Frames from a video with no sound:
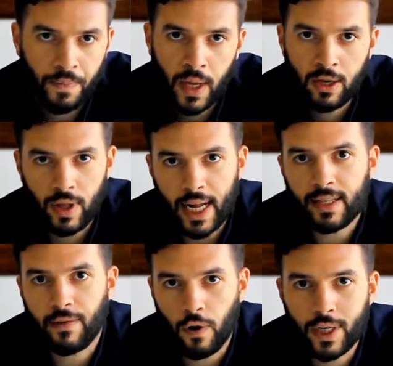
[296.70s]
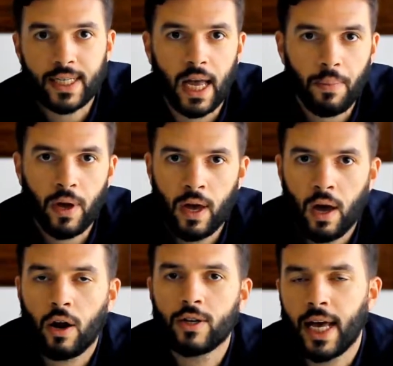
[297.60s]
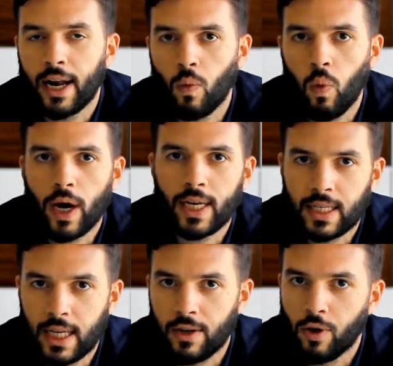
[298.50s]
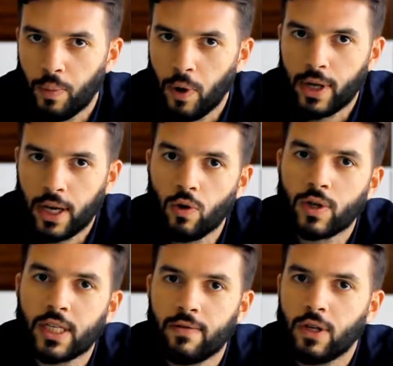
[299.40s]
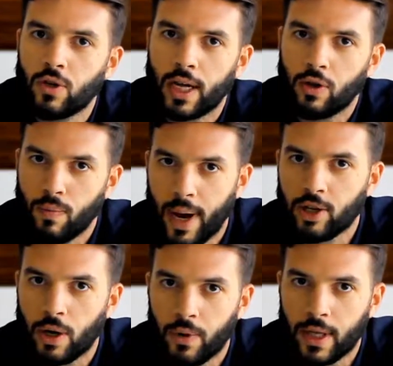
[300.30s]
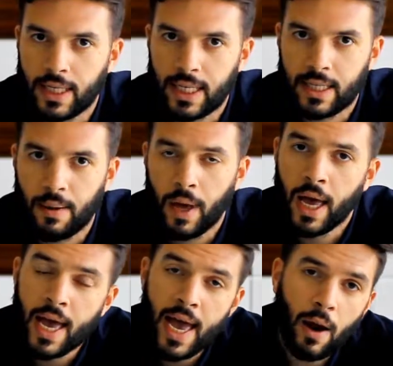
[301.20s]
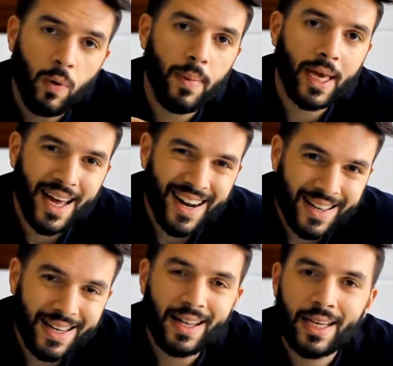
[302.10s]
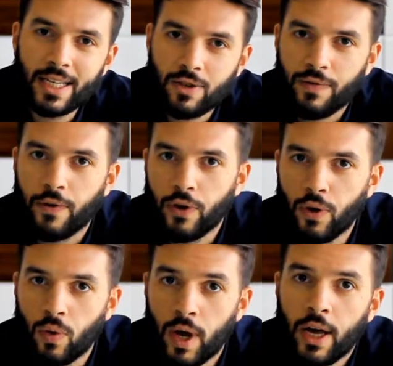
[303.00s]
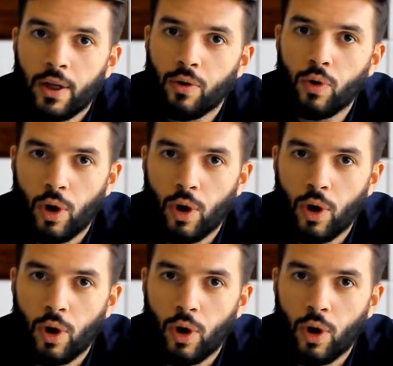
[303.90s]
So that's the first step. Understanding what is needed to put in your CV so that you match up with the system. And we make that a little easier for you through your